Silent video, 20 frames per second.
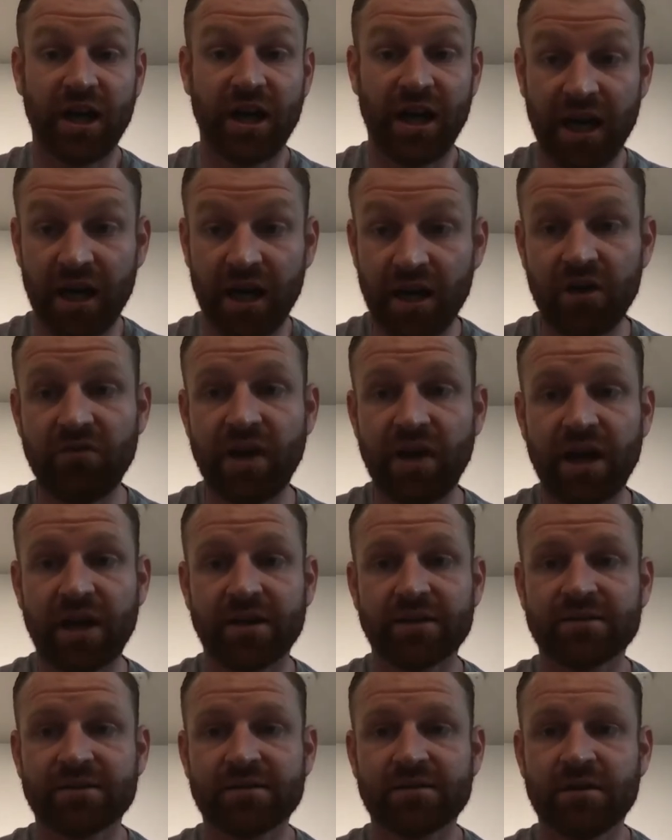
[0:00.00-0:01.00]
in
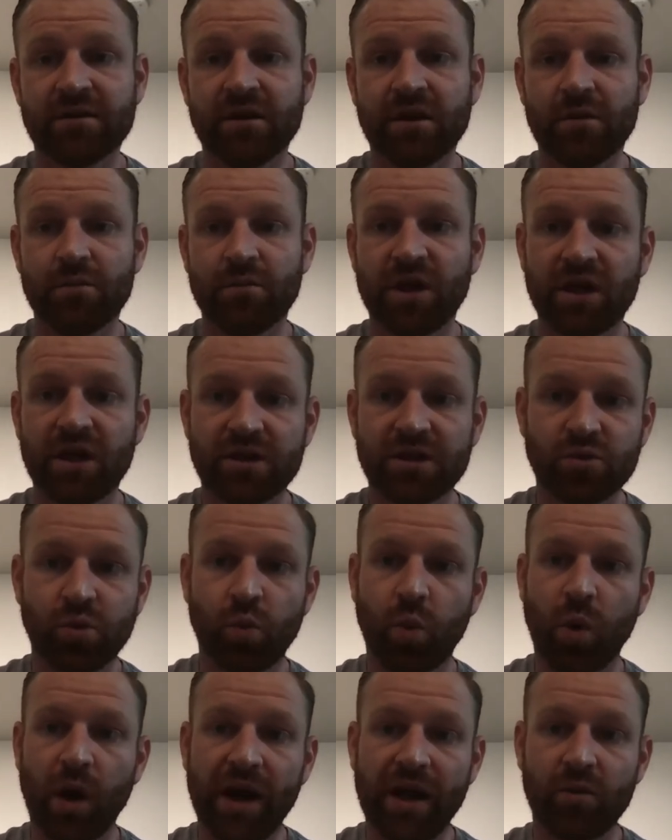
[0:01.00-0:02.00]
advance, because
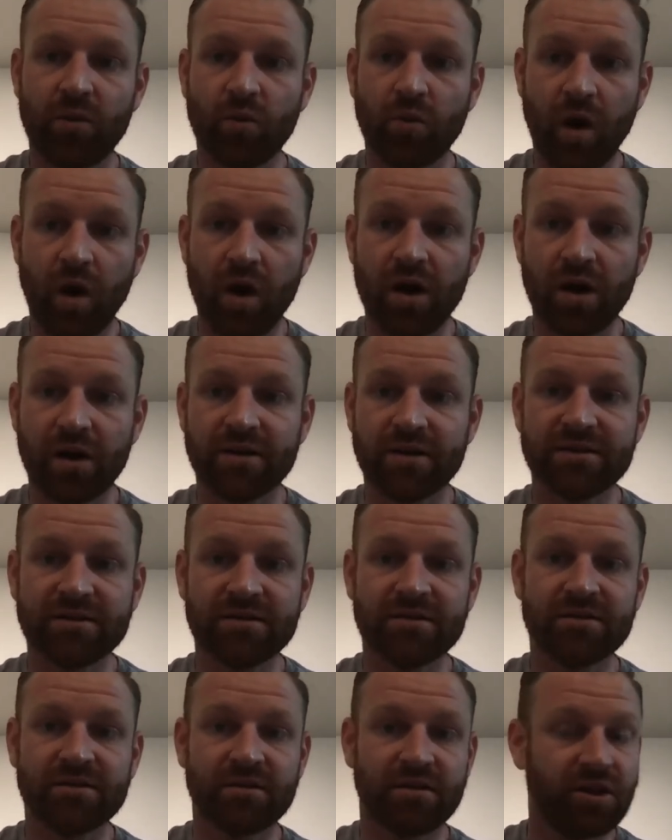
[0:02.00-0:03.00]
when it
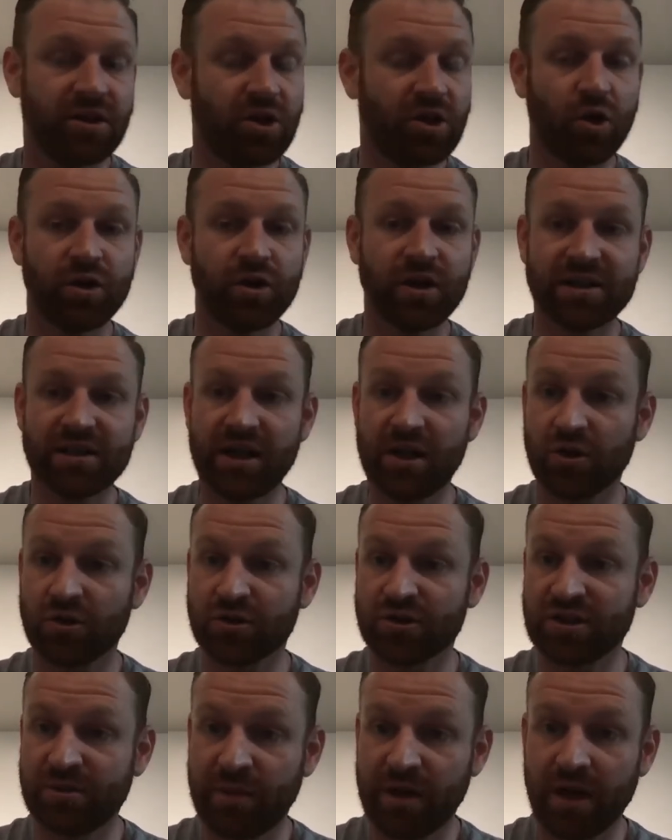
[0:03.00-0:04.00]
runs, you know, that it'll
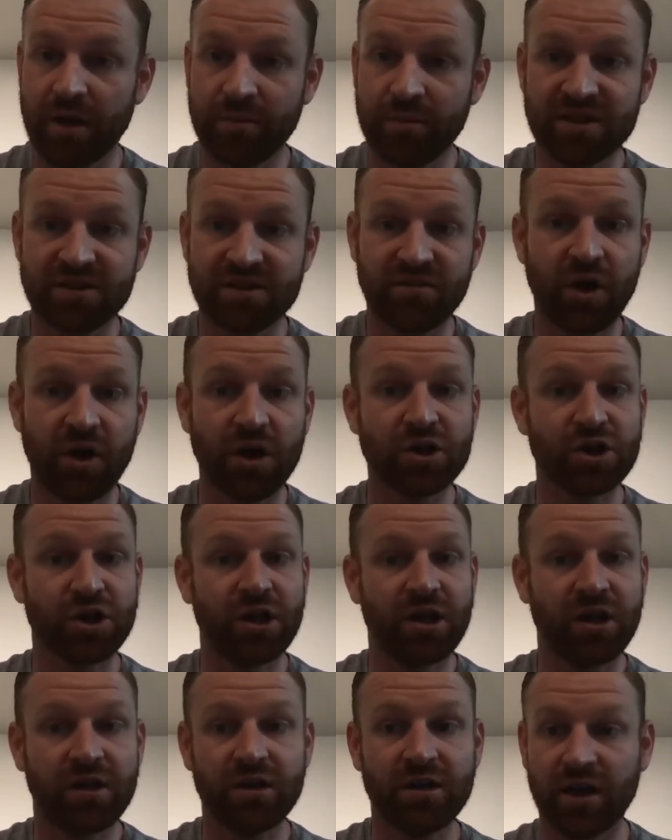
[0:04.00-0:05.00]
spin up this
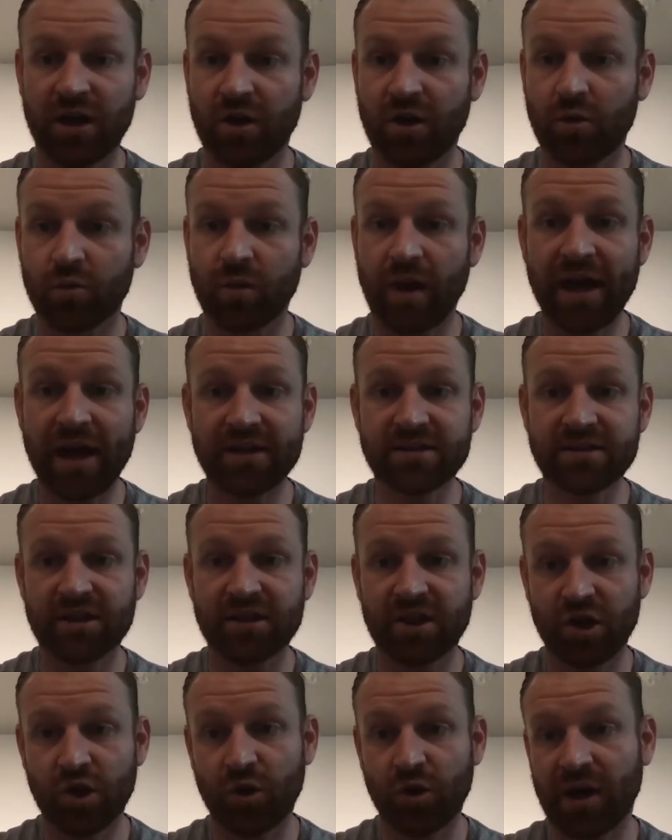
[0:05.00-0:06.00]
function, it'll
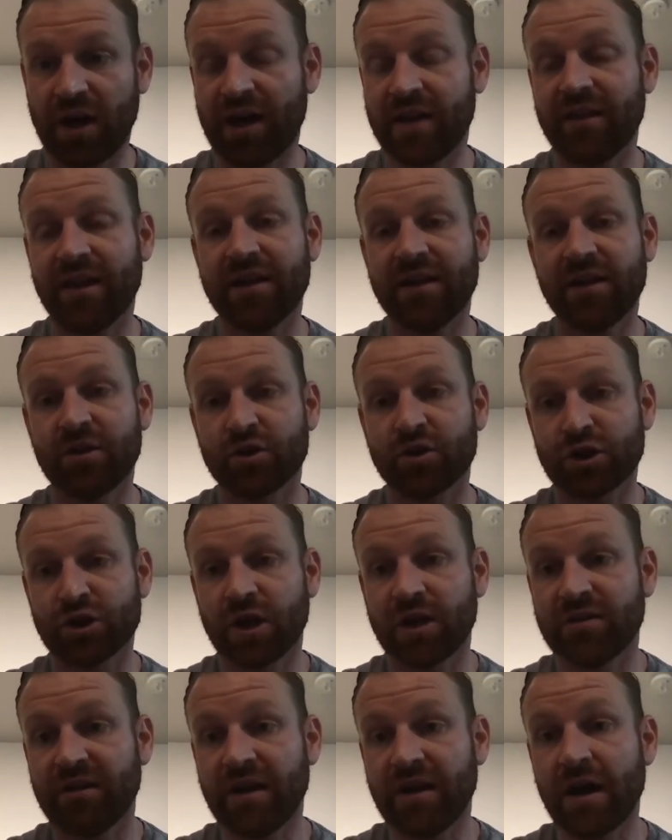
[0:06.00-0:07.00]
execute, and then it'll
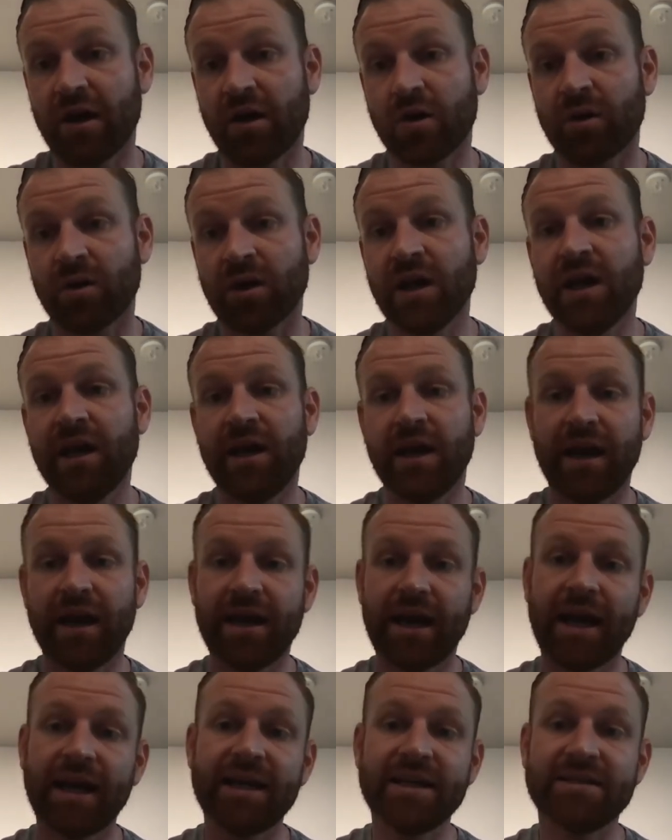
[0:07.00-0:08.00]
shut down. And
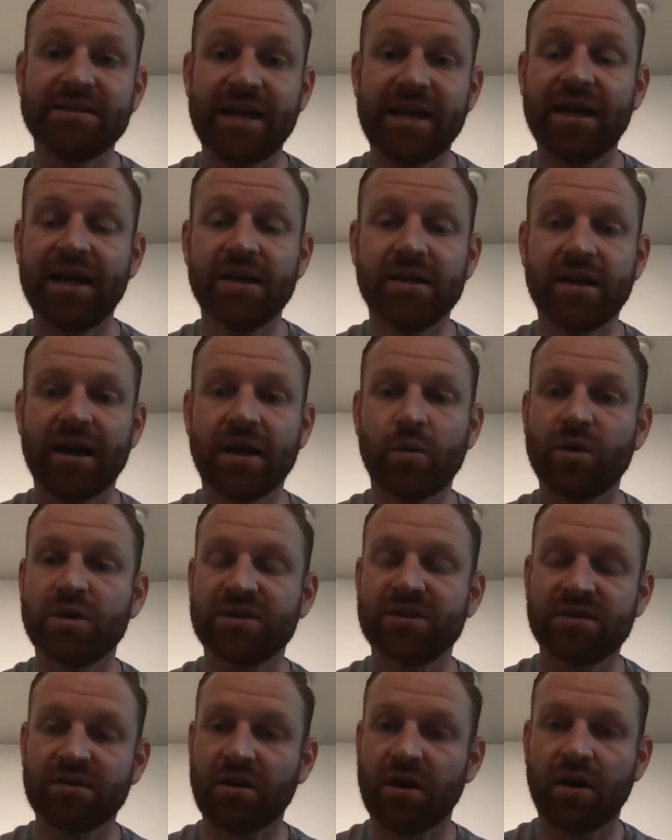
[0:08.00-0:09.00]
any data that
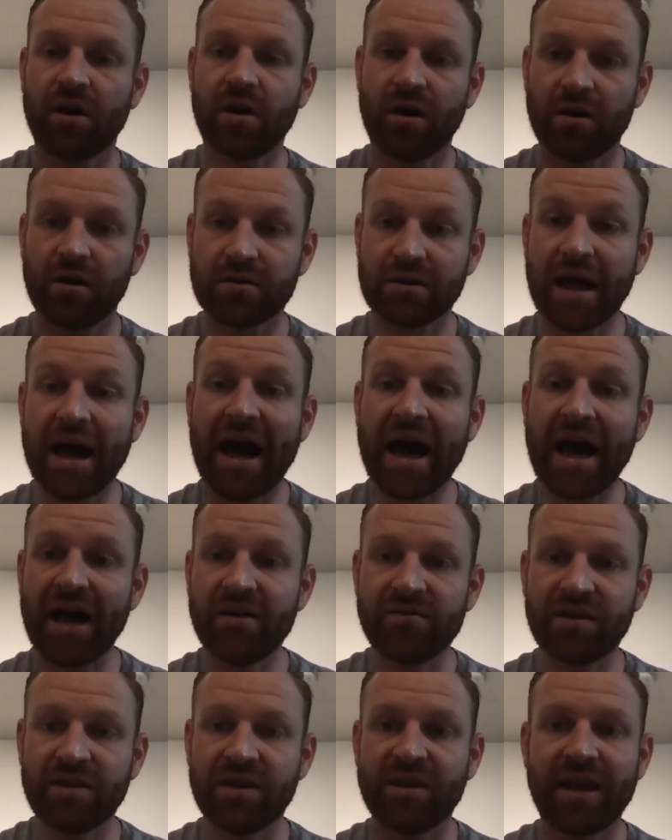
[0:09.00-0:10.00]
was
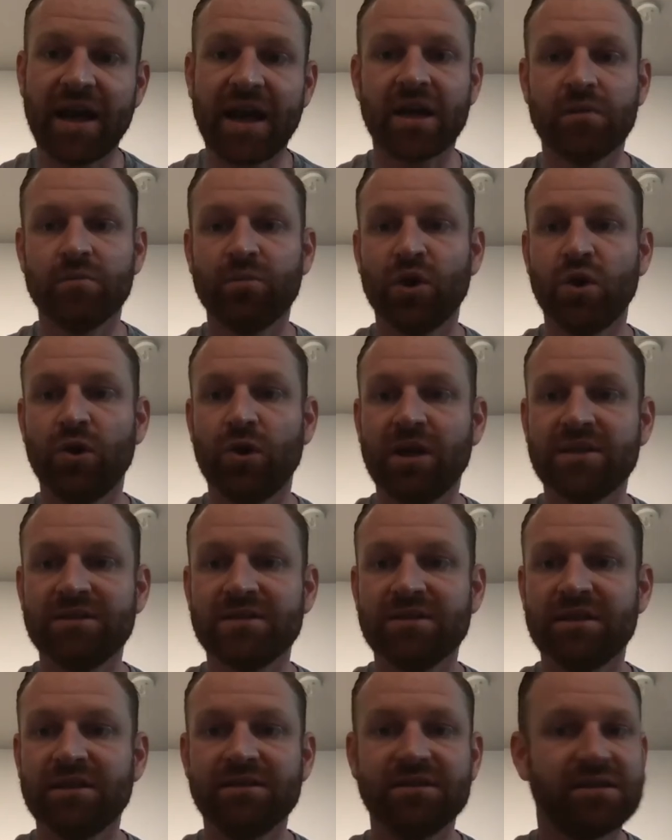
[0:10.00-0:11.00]
alive in that compute
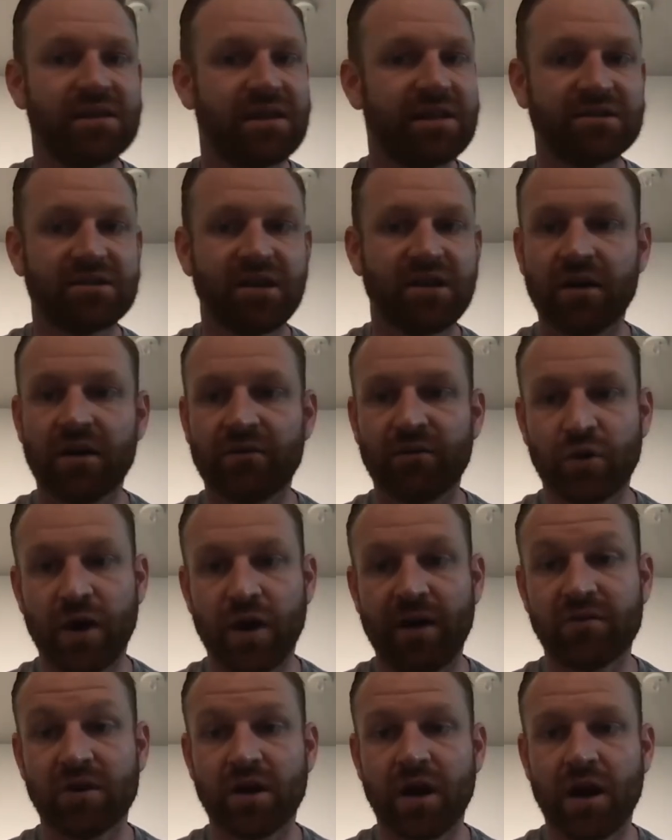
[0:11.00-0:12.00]
instance is gone forever